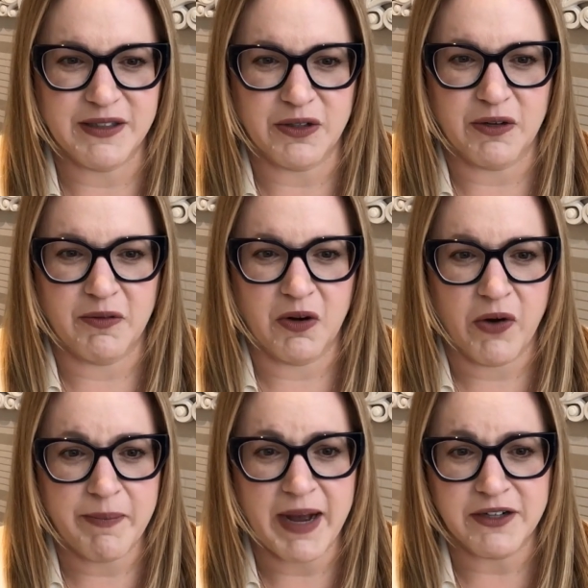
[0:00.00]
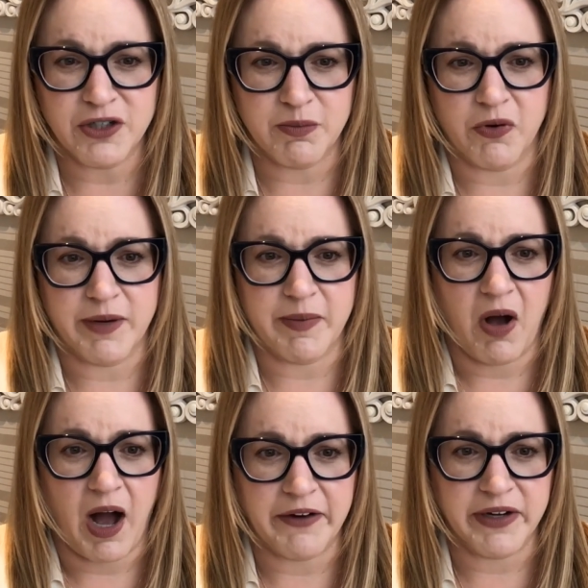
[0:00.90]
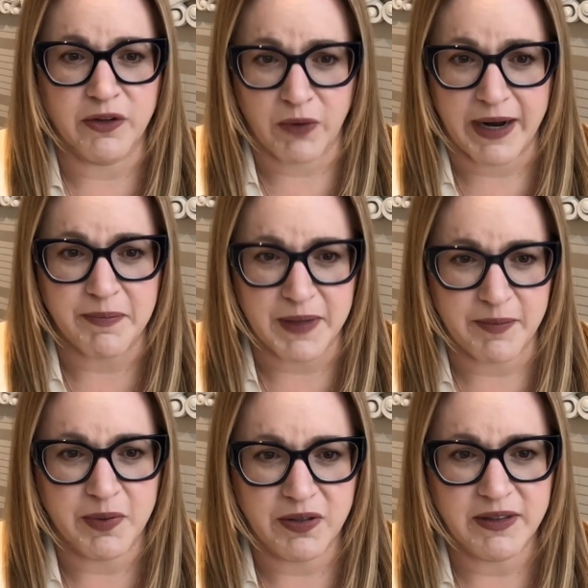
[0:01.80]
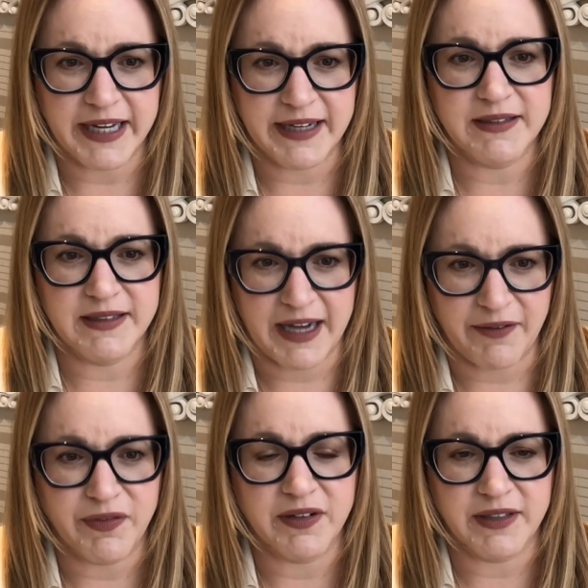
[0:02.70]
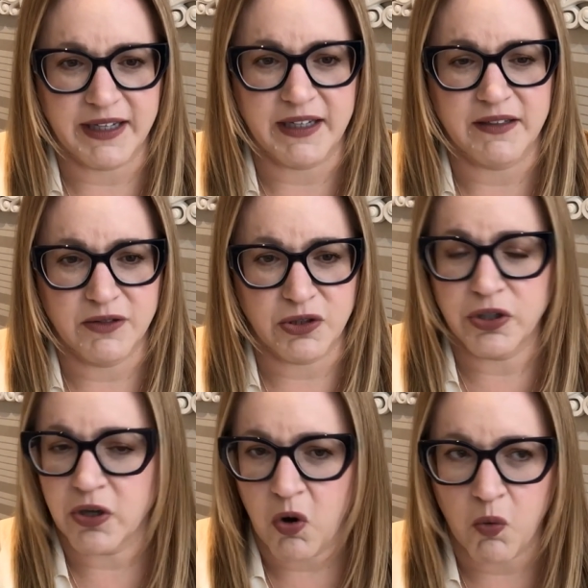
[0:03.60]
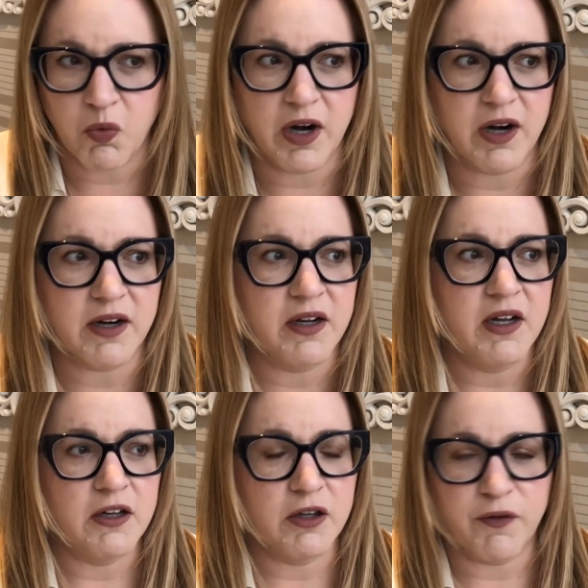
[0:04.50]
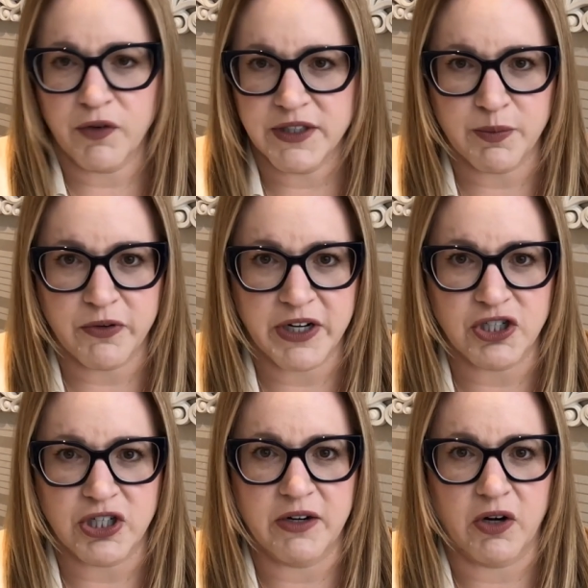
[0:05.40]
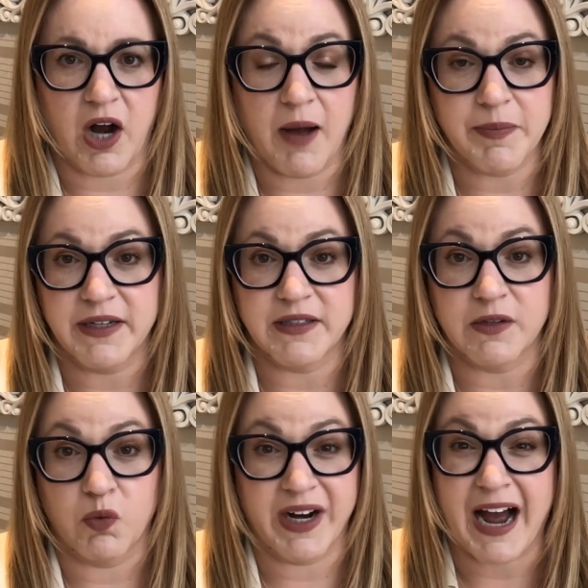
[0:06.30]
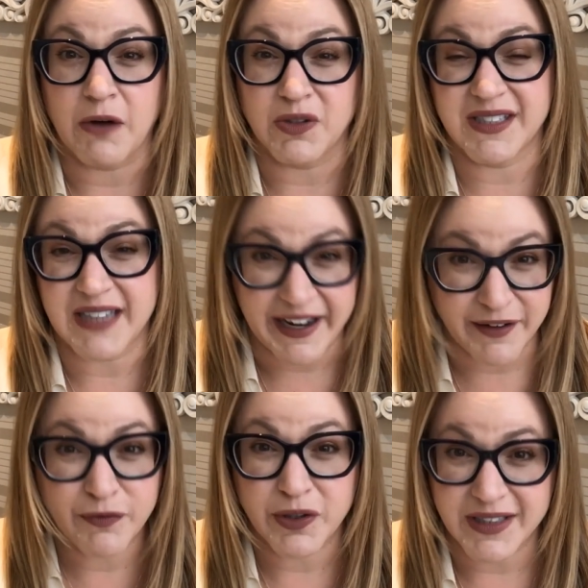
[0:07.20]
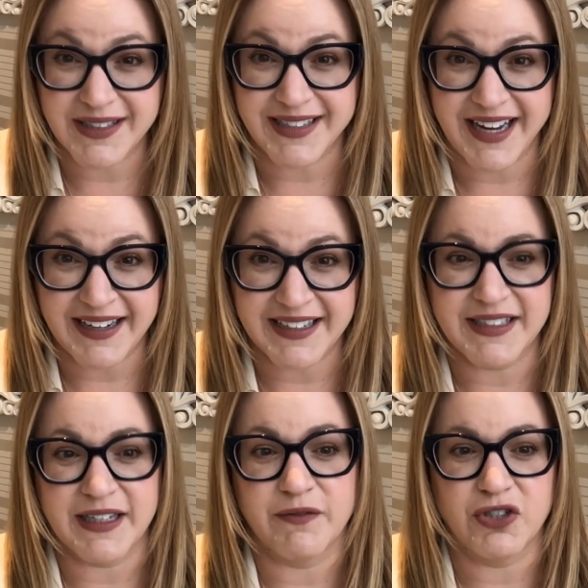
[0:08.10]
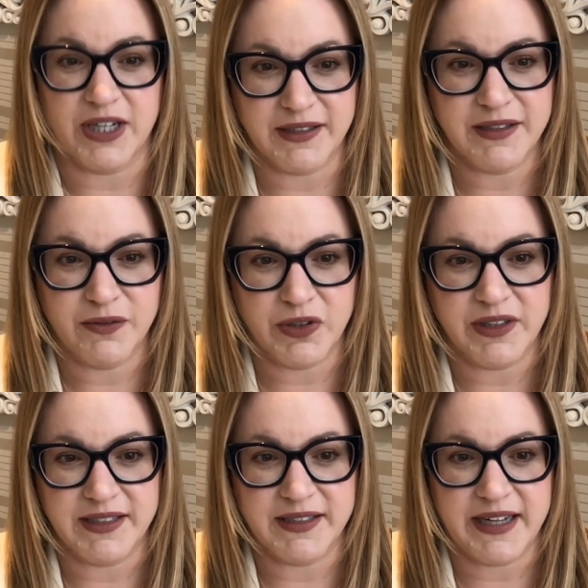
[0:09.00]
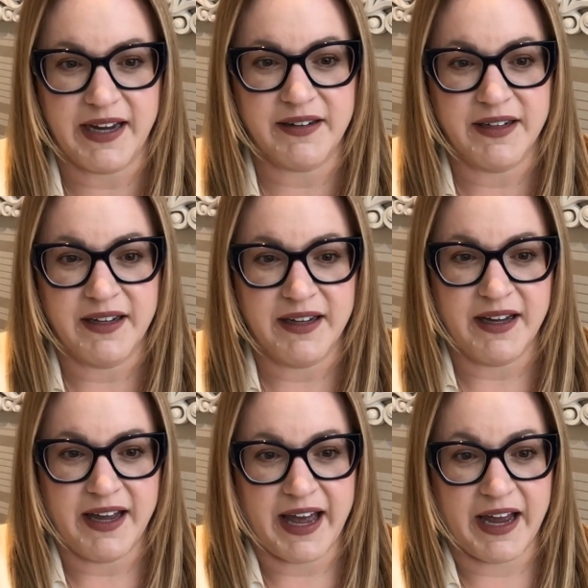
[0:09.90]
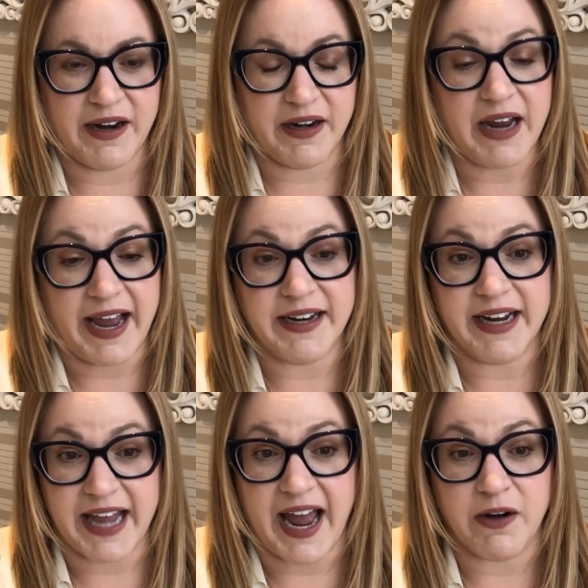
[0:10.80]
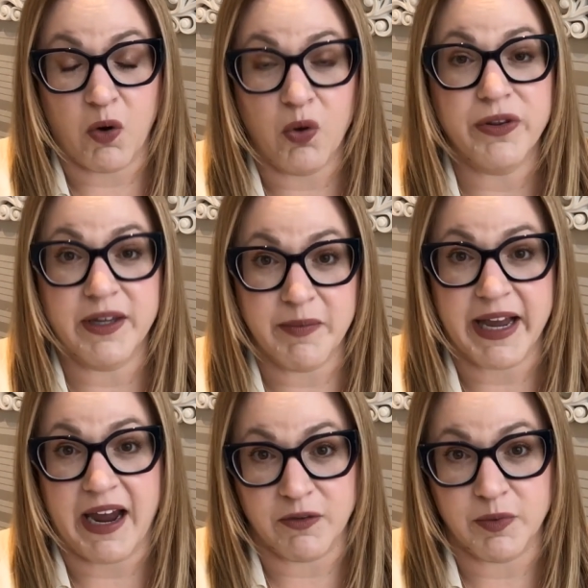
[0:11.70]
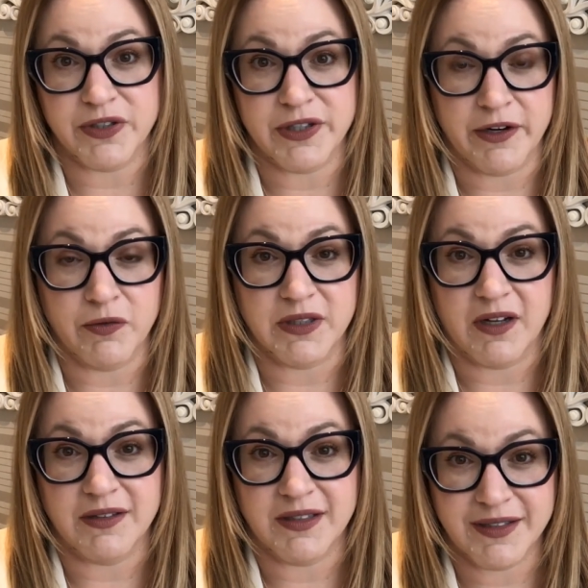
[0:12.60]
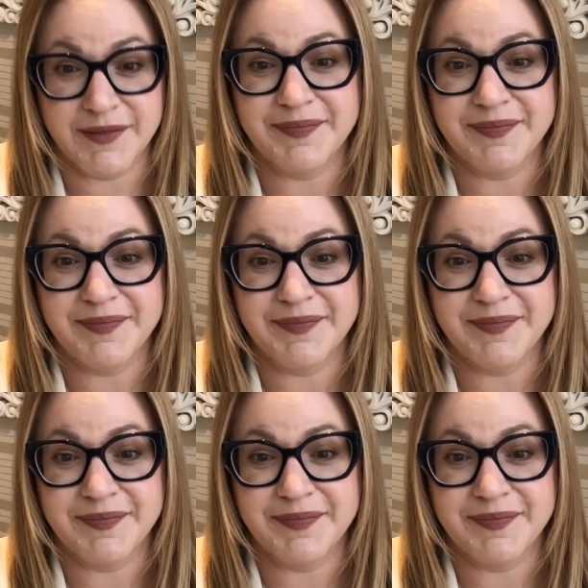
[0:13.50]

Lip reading: So going back to your point about hiring the right people, like definitely do your homework, look for inspiration or companies that work outside of real estate instead of just in real estate, and again, hold them accountable to their results.